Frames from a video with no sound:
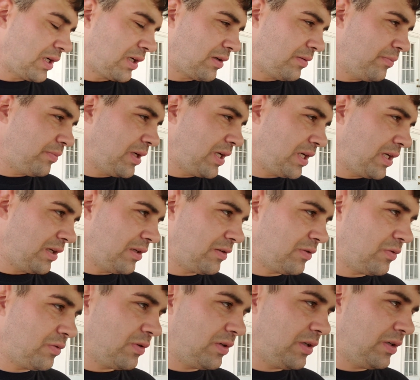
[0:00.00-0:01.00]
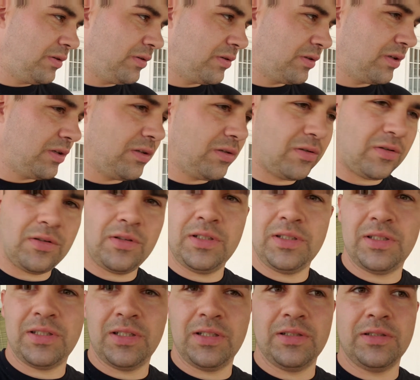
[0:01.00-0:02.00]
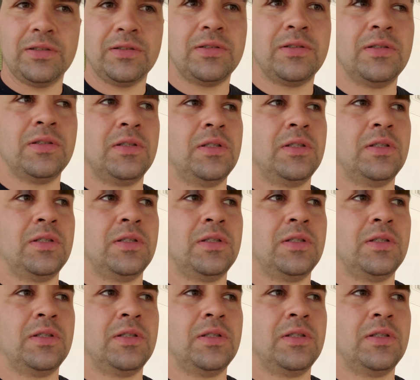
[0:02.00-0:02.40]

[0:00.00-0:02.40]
can make it to where you couldn't hardly tell.